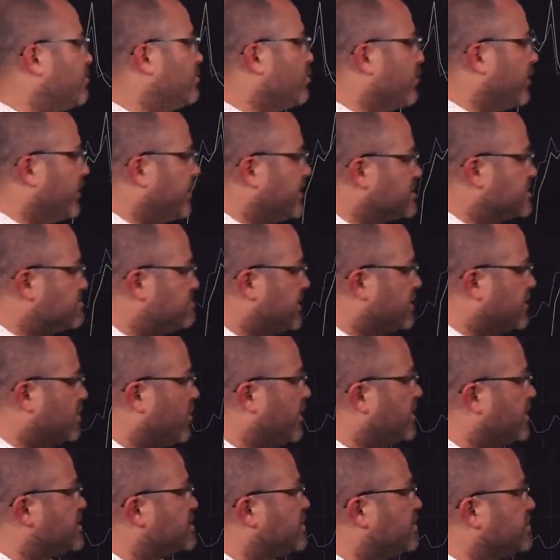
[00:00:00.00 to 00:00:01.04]
whereas
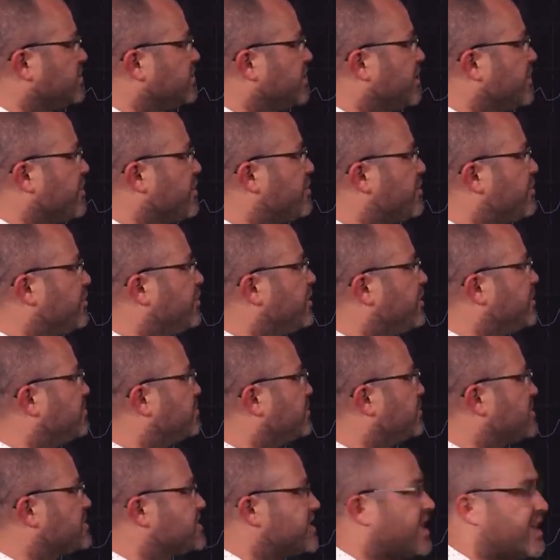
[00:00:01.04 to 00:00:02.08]
Bitcoin has only done
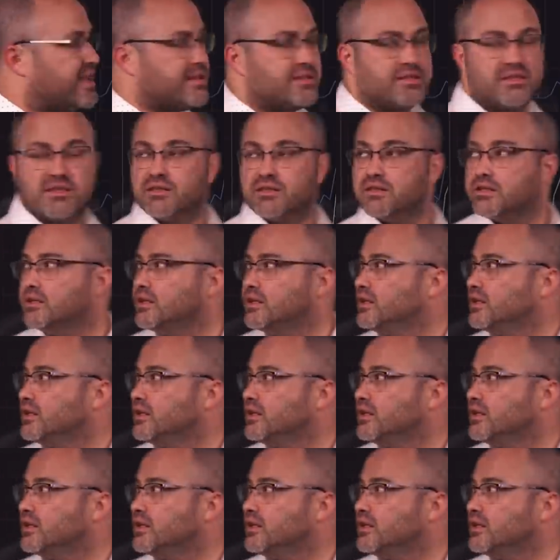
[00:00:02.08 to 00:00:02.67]
30%.